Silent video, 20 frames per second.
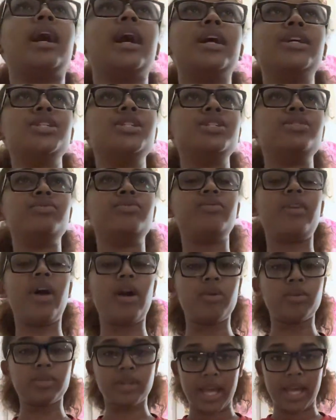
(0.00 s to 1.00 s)
I just
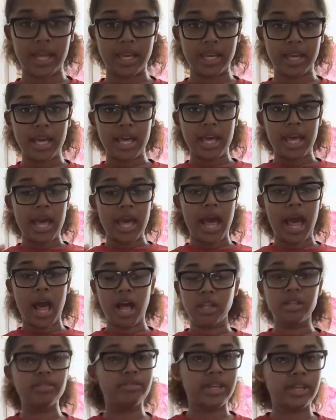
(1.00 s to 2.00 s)
felt like
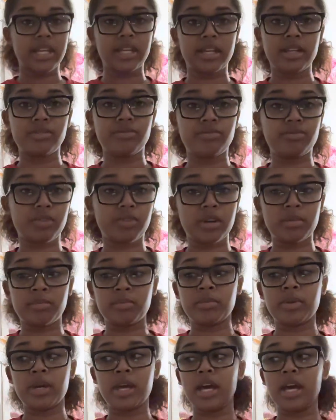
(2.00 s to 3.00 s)
elevated
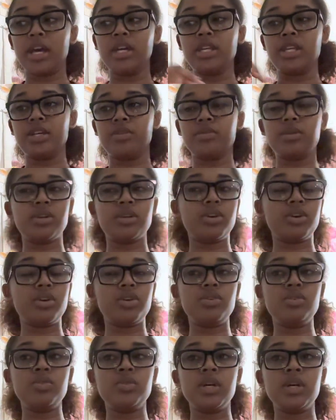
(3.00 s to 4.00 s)
from a year
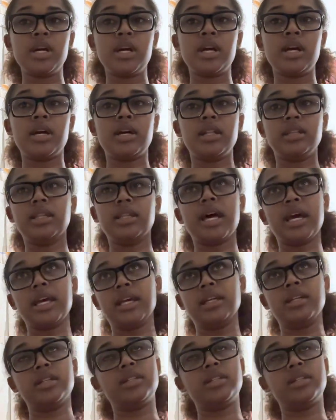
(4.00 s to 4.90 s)
ago, like